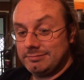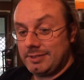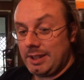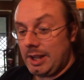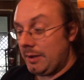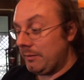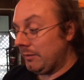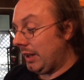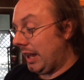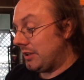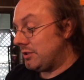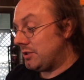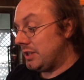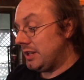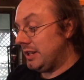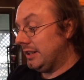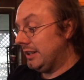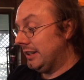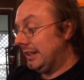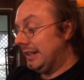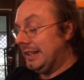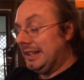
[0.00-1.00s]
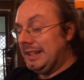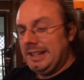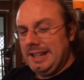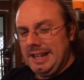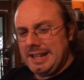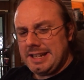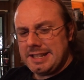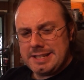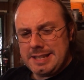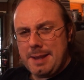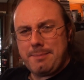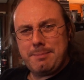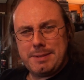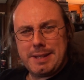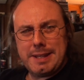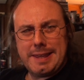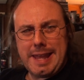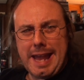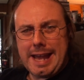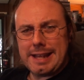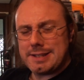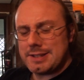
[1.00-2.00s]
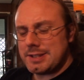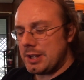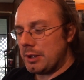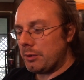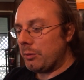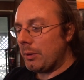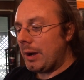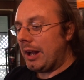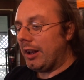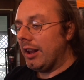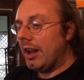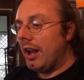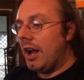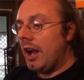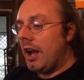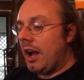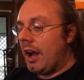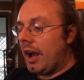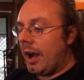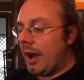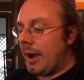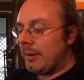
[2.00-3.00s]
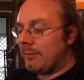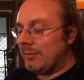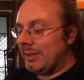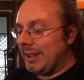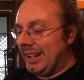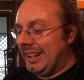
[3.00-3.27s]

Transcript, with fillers: I'm glad she accepted that so well. Um,